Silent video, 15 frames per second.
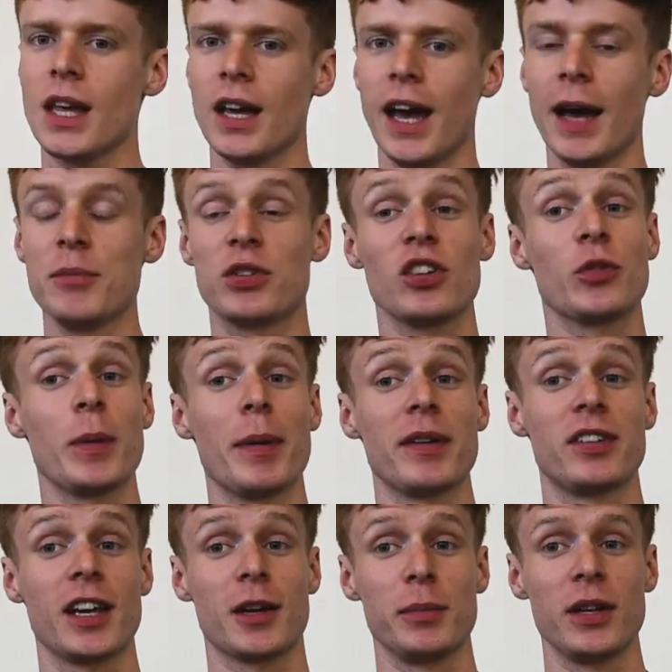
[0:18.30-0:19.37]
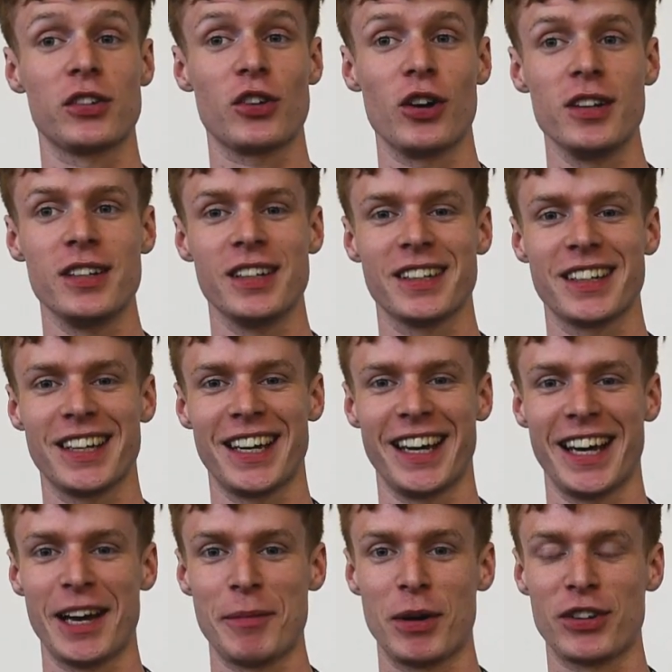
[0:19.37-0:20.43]
So this will be my second Blizzcon.
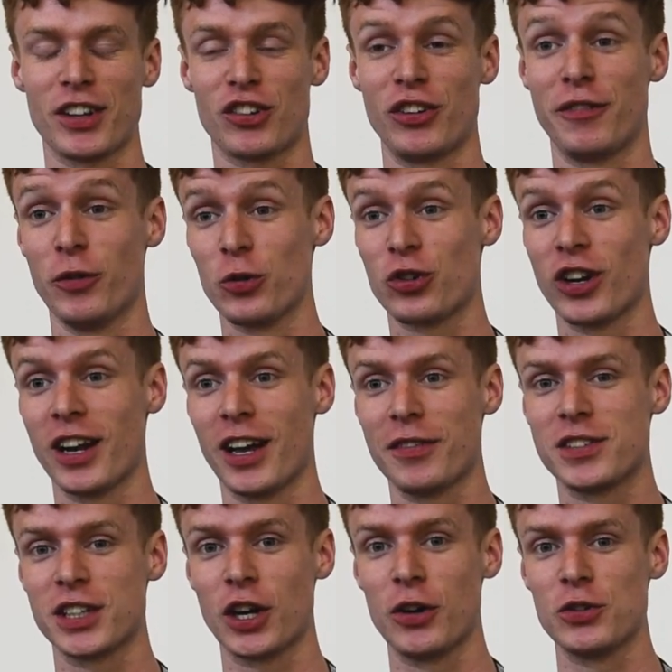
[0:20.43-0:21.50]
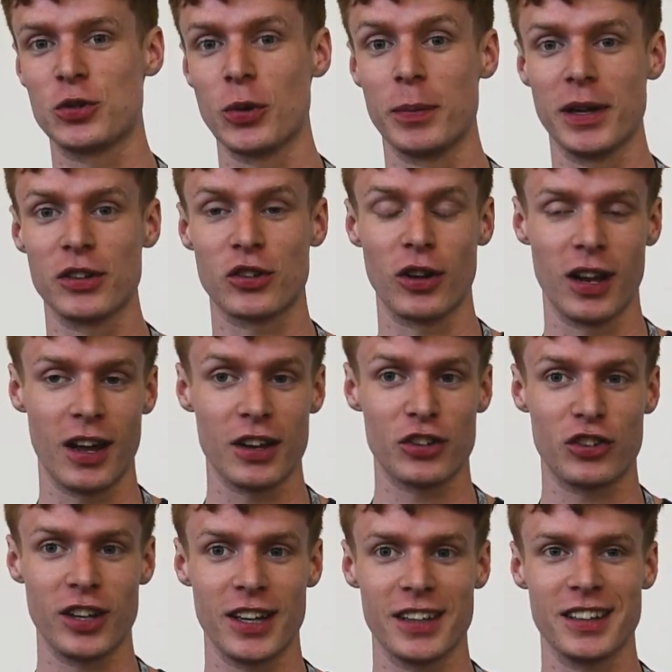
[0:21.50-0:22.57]
I was actually fortunate enough to go to a Blizzcon
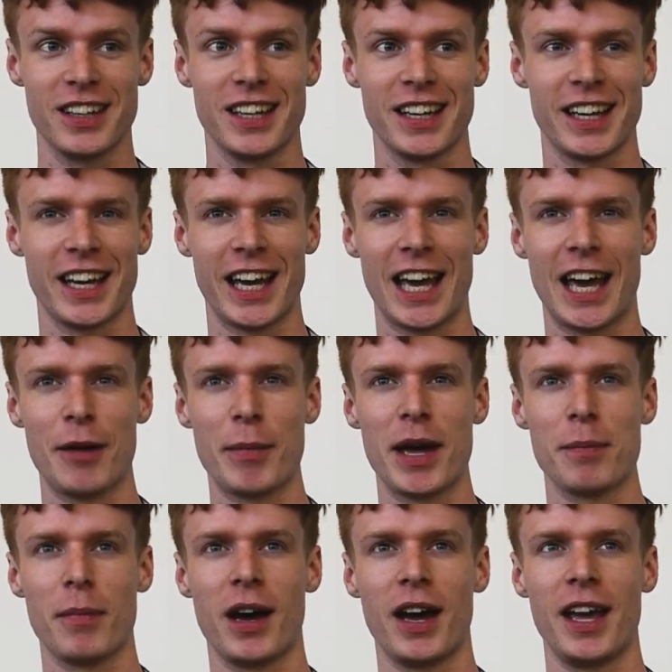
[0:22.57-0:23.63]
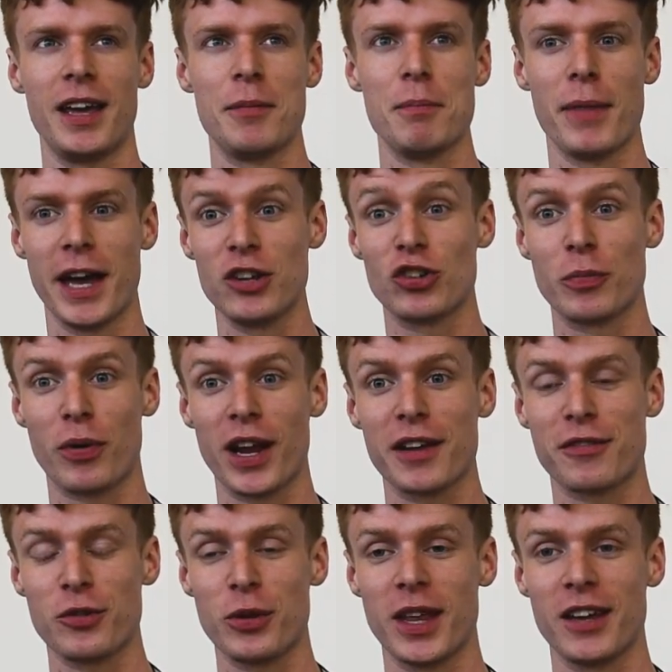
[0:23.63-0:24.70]
last year. Had my major
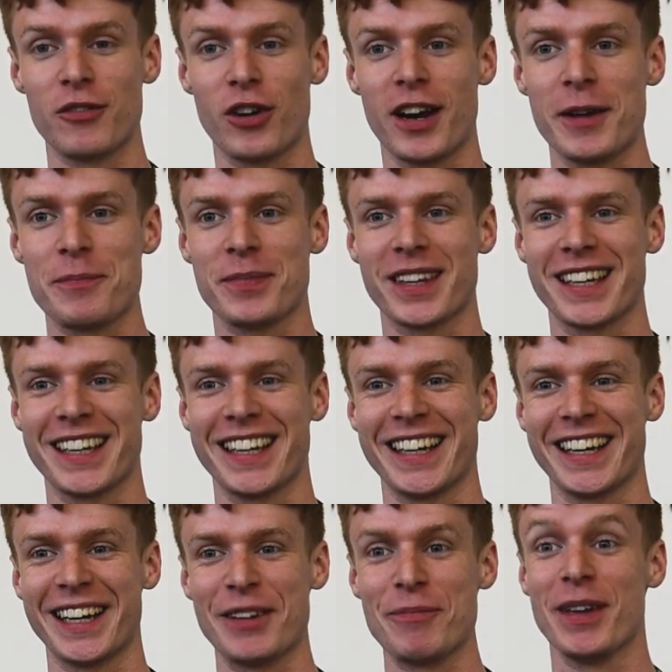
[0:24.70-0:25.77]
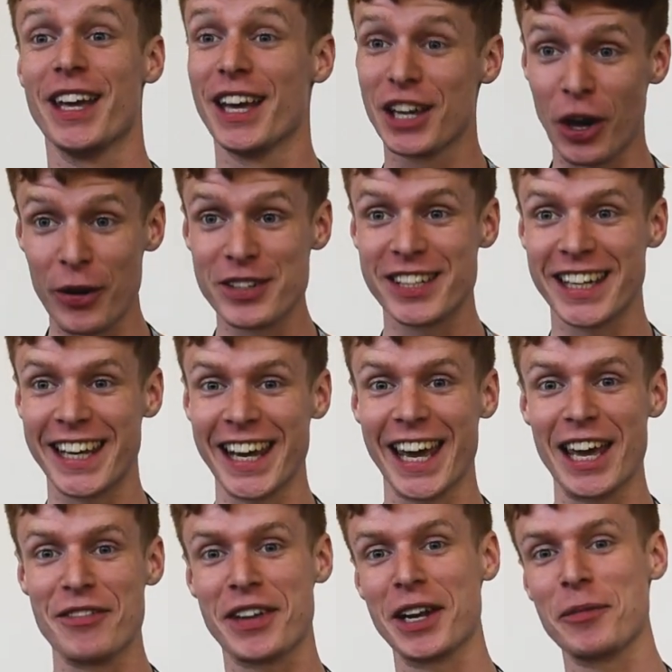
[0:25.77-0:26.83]
breakthrough then, right? Going to
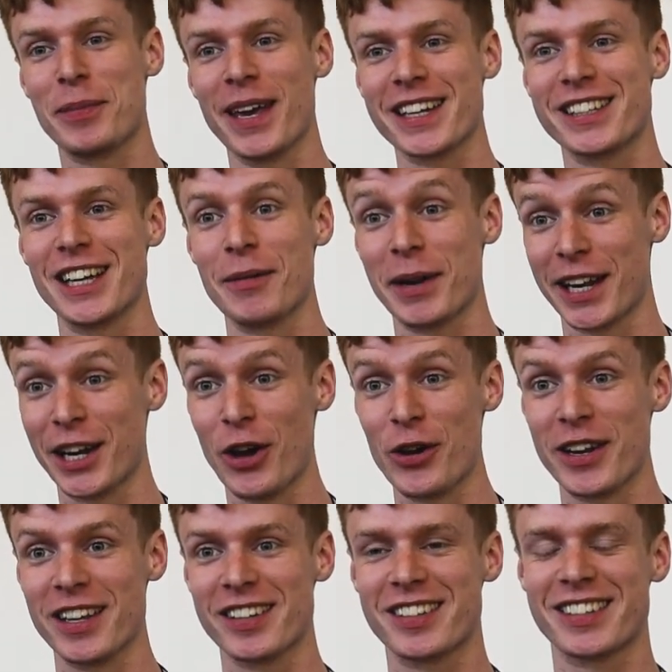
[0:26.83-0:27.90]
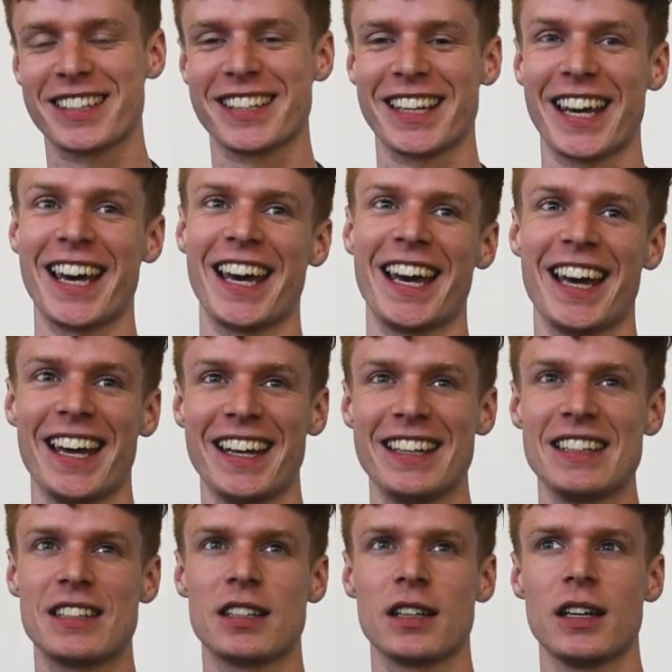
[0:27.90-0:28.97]
Kiev, getting picked up, getting noticed,
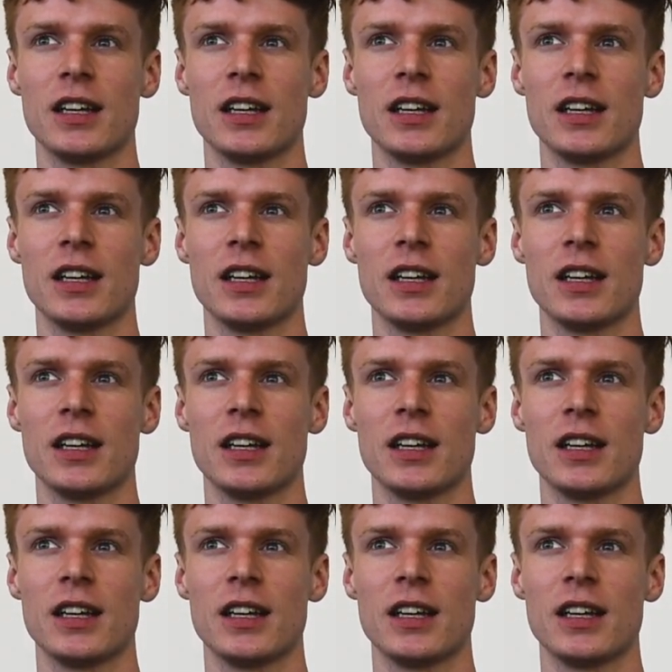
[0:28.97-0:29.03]
and